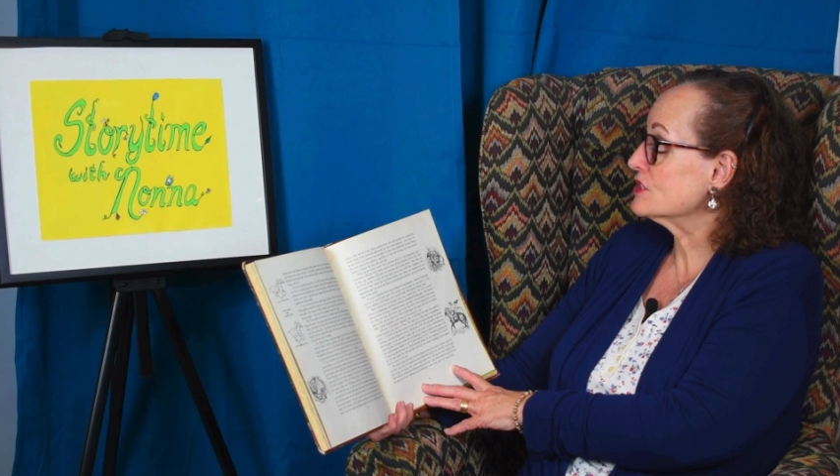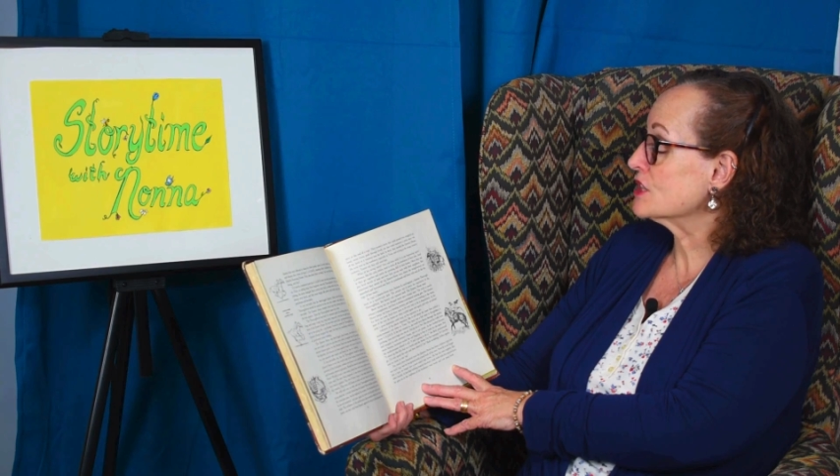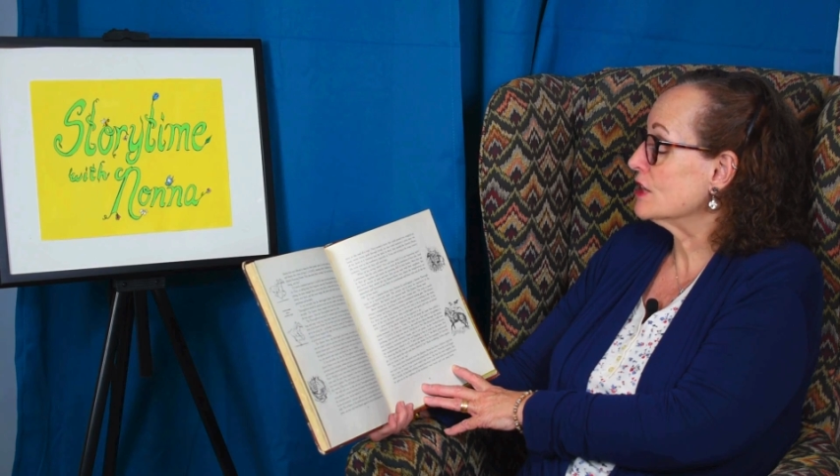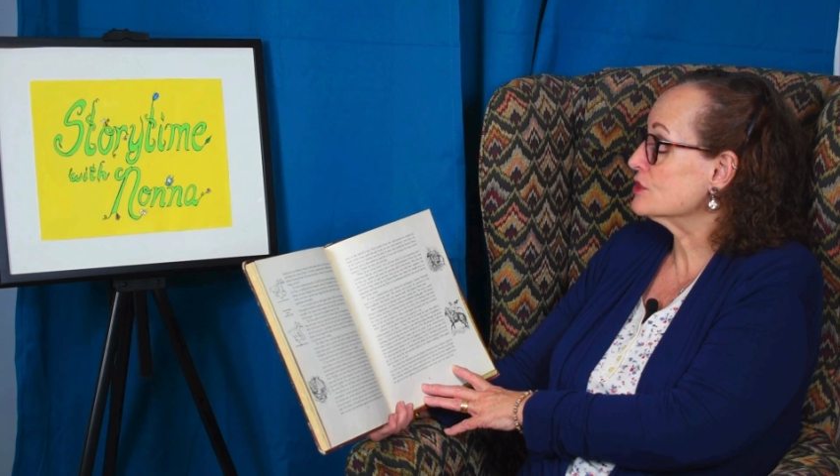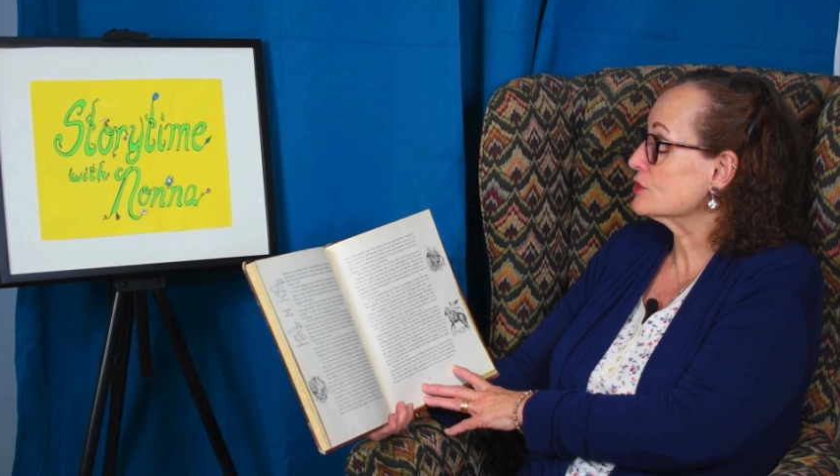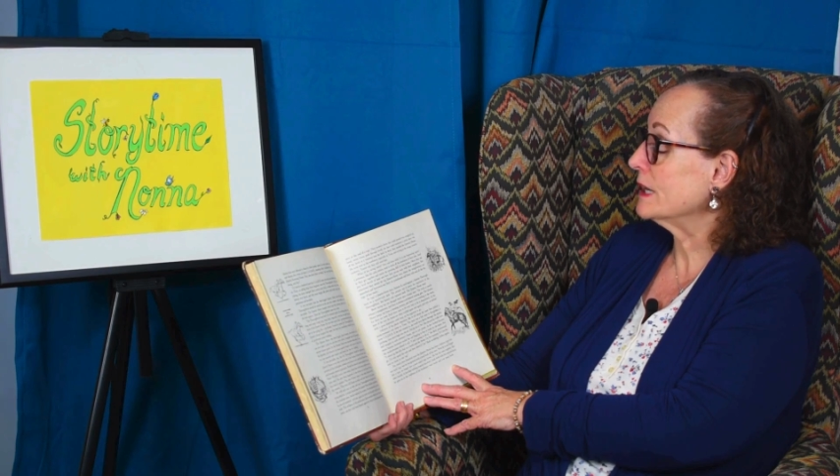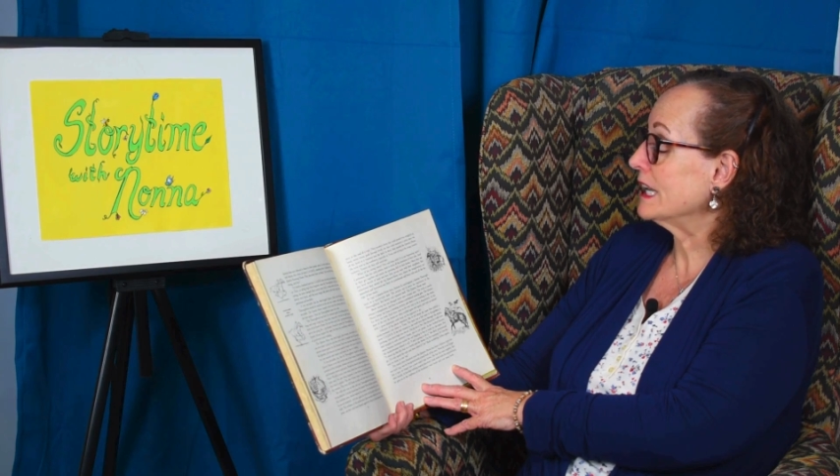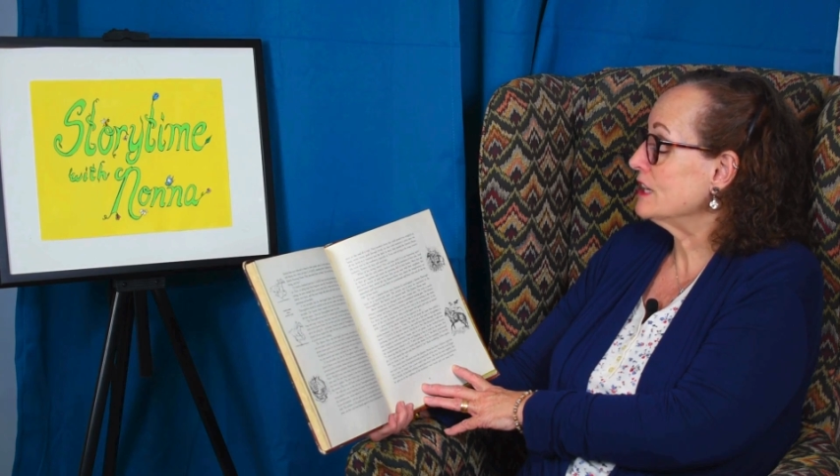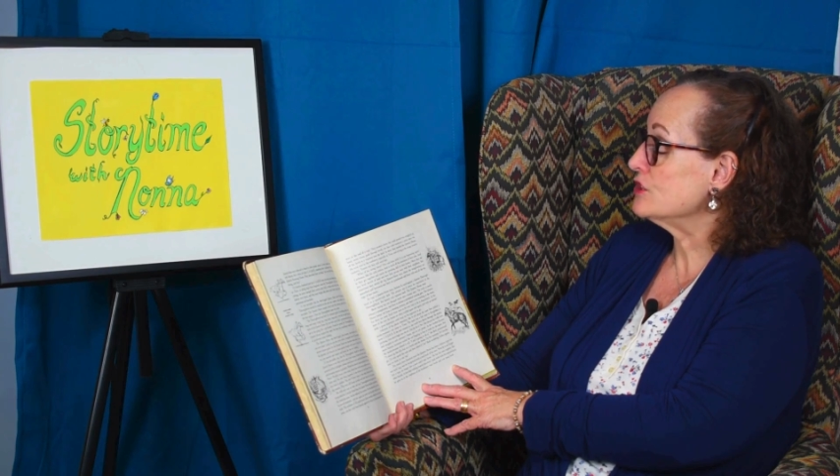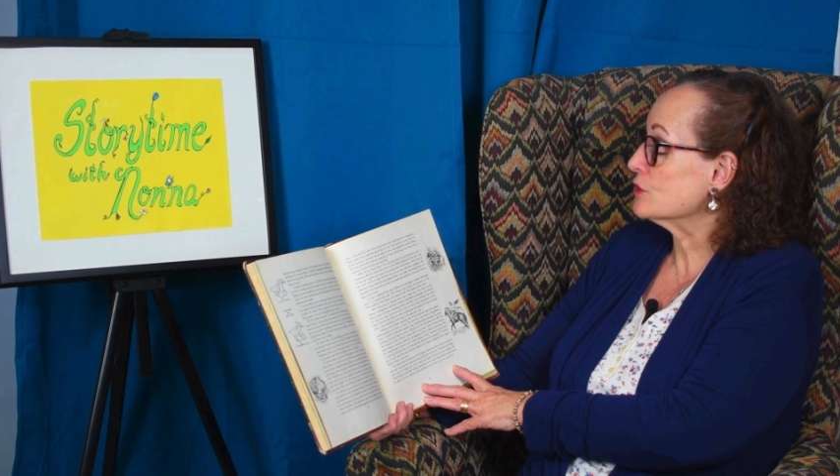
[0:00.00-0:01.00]
country
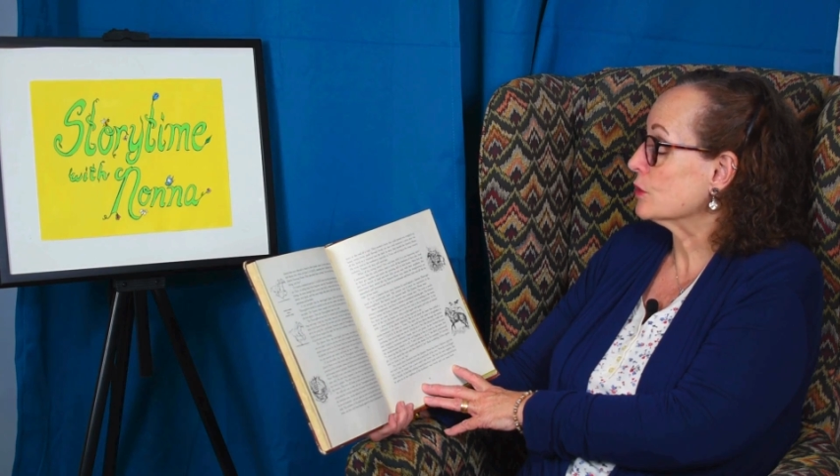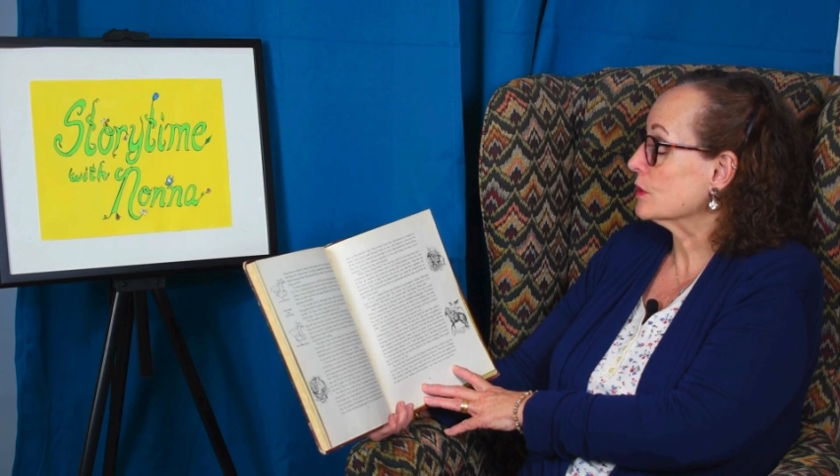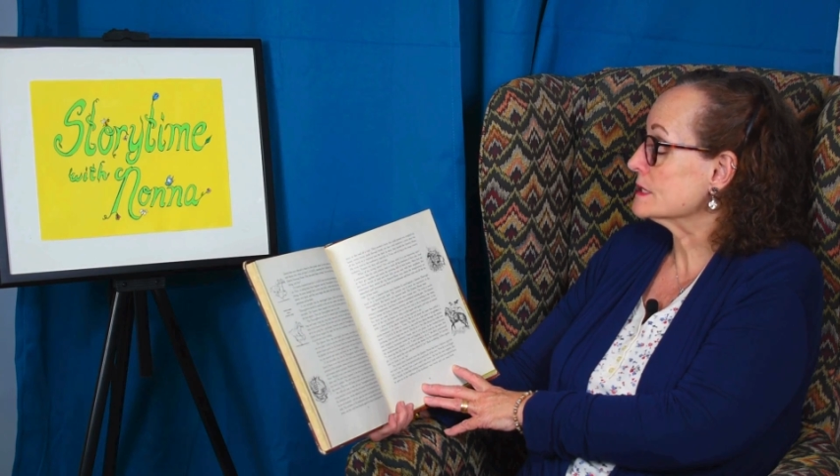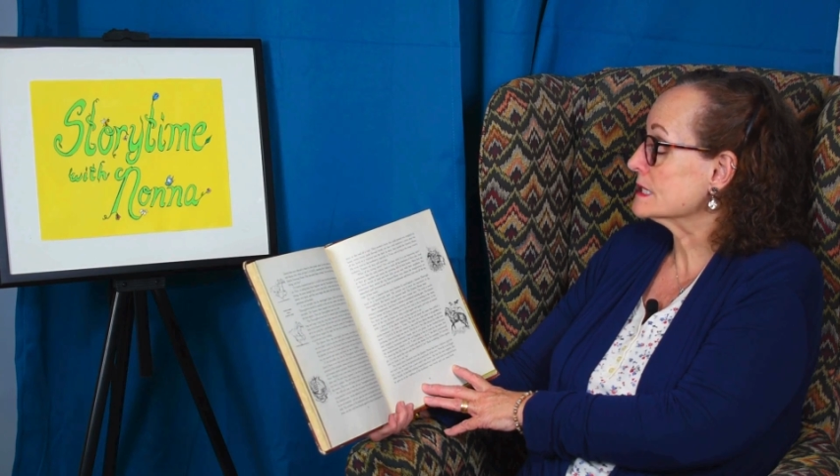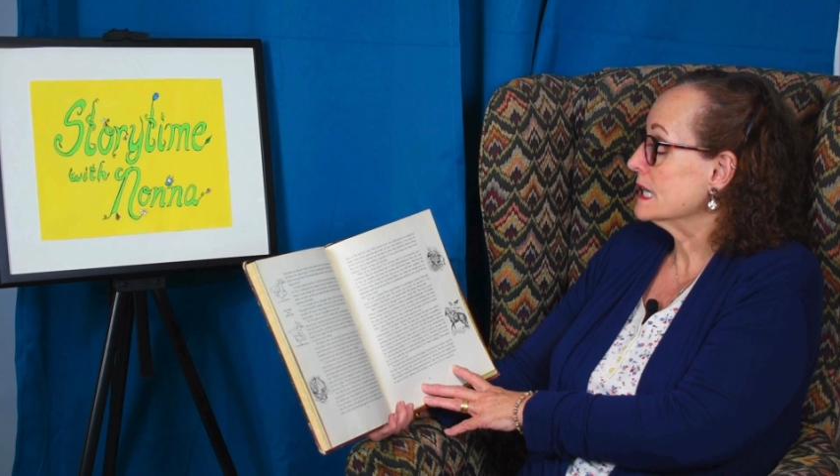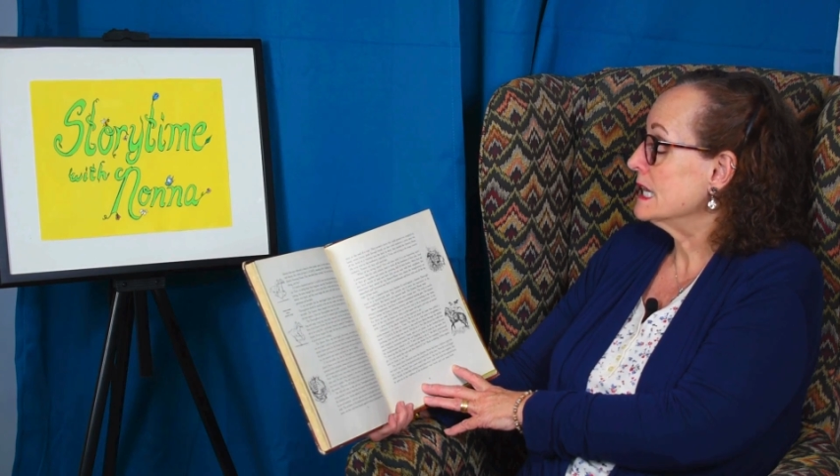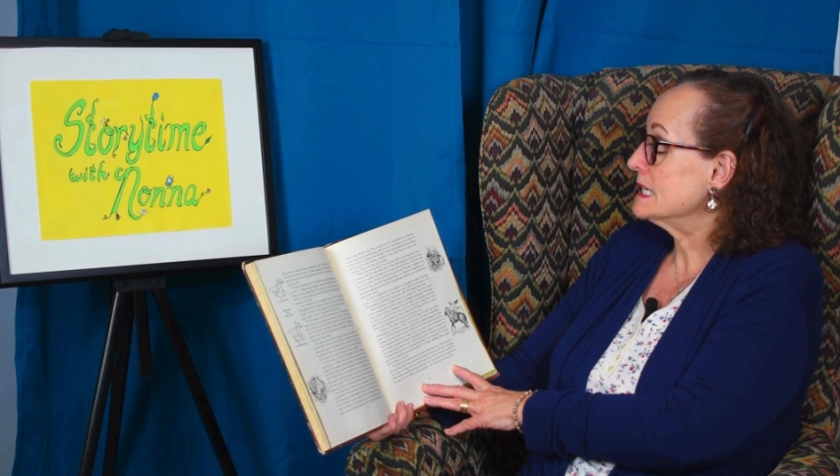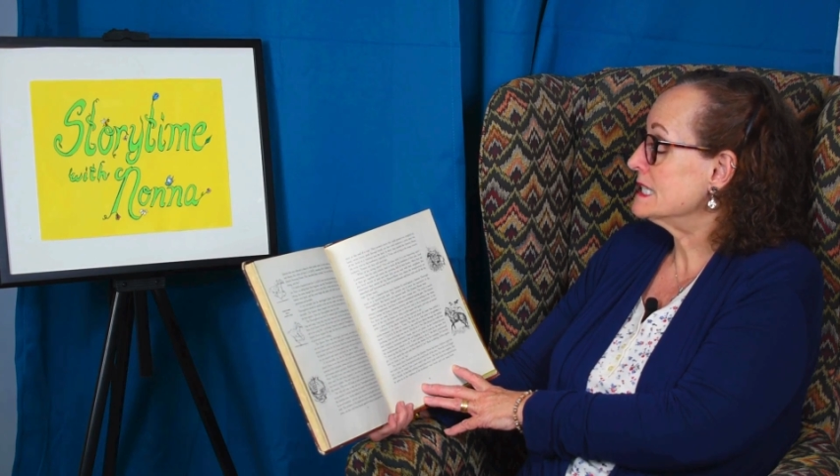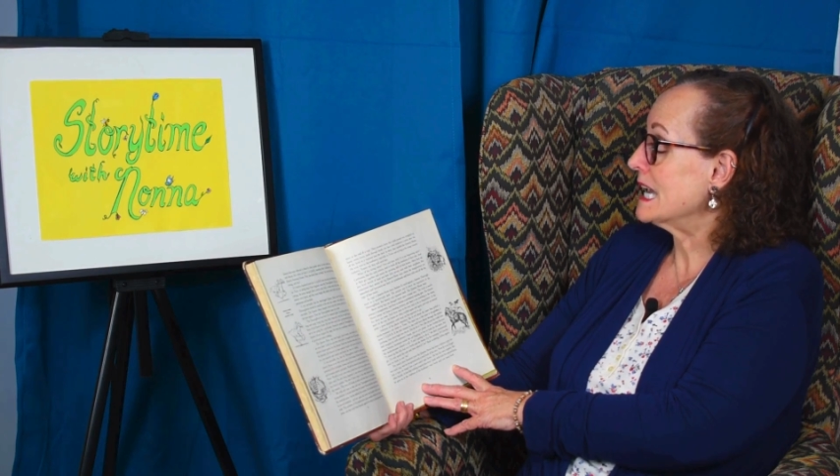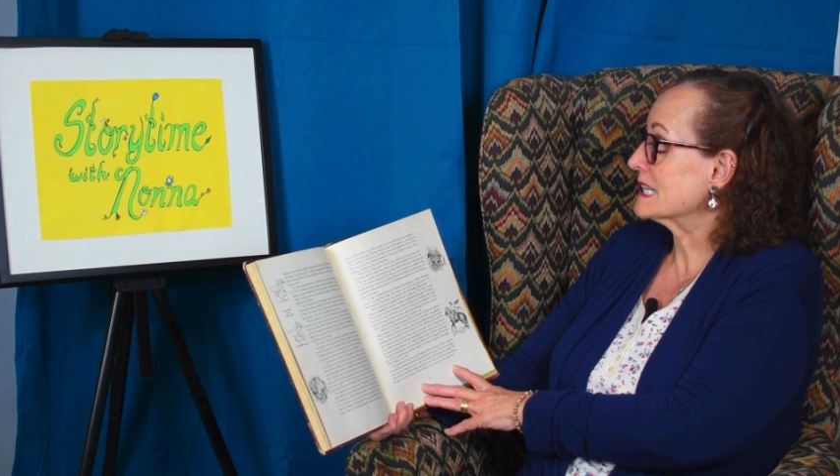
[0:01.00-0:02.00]
endures,
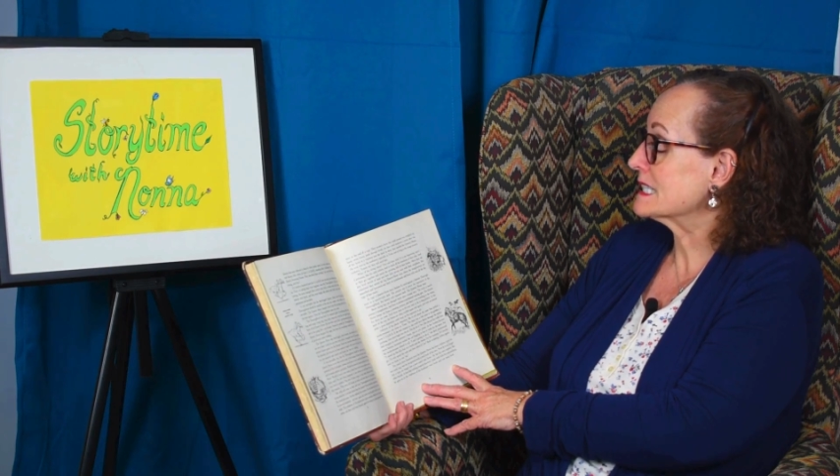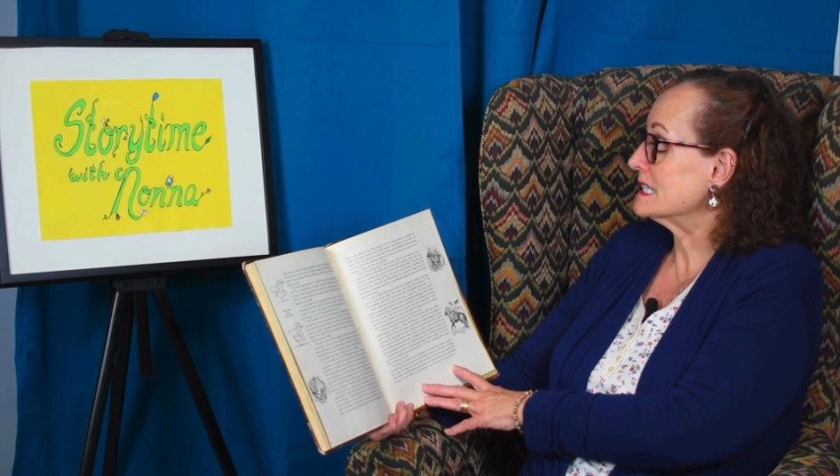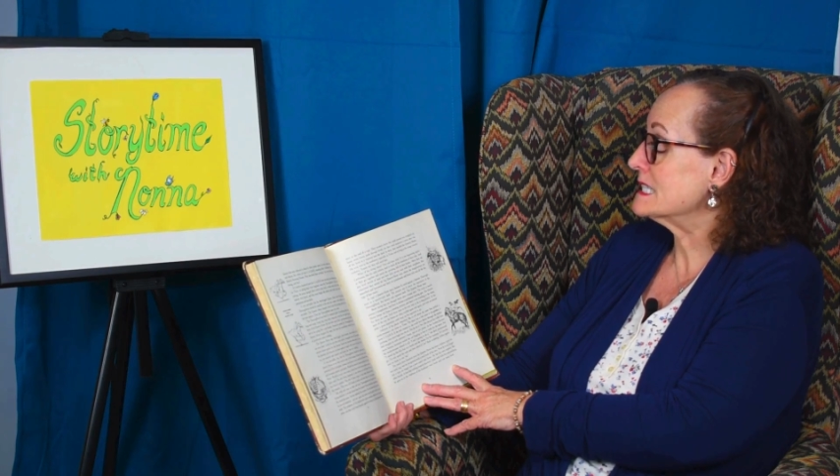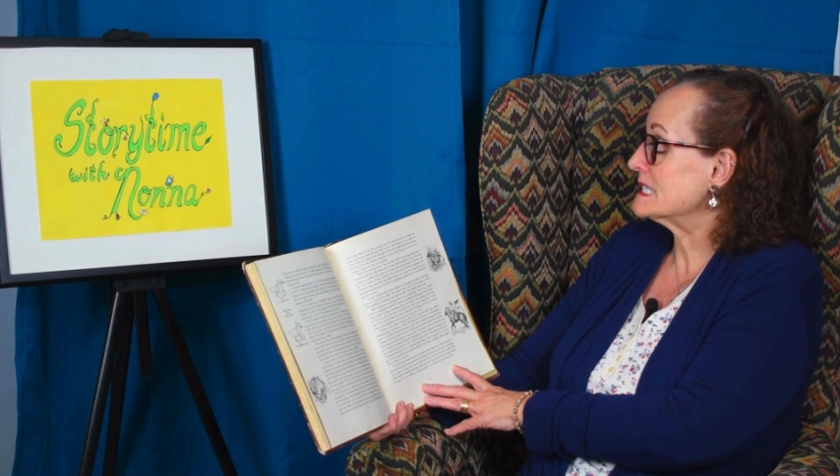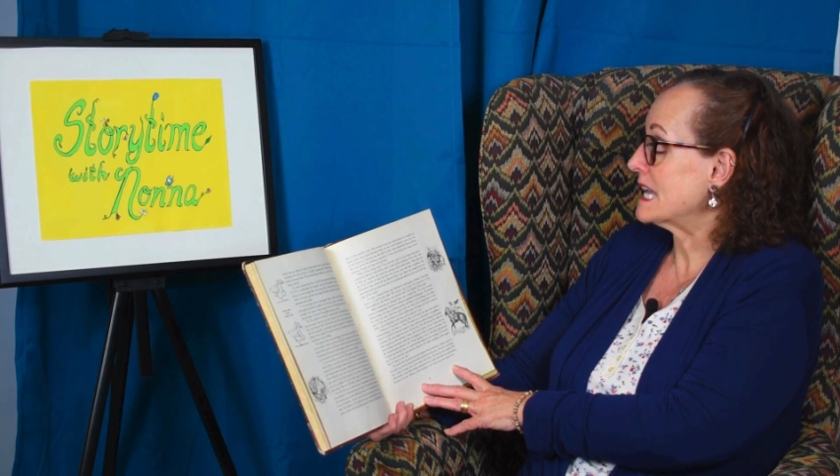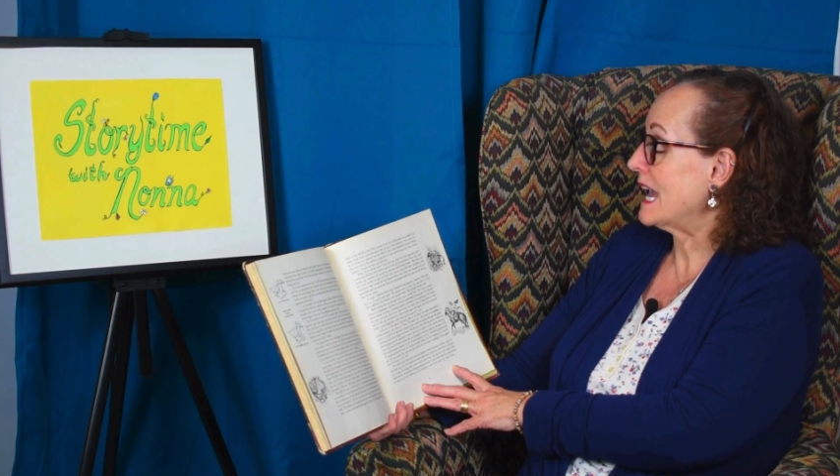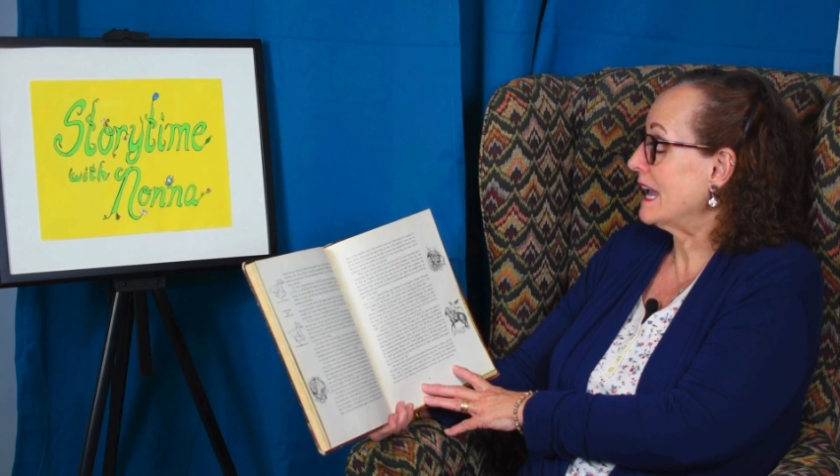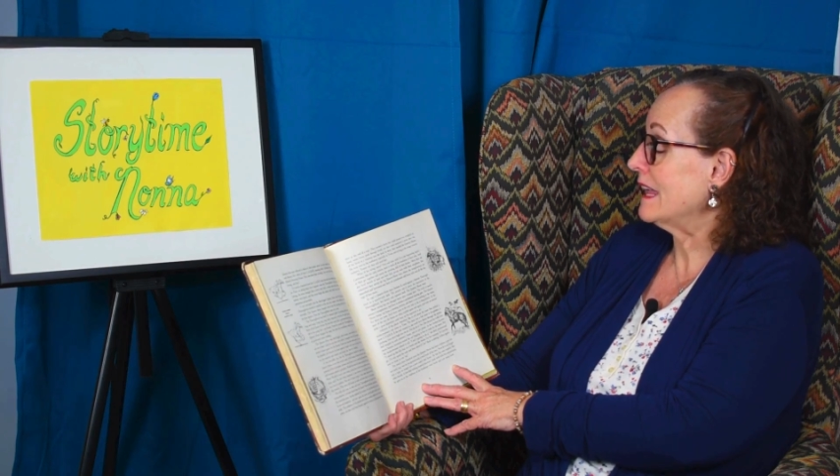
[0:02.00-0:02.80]
Texans say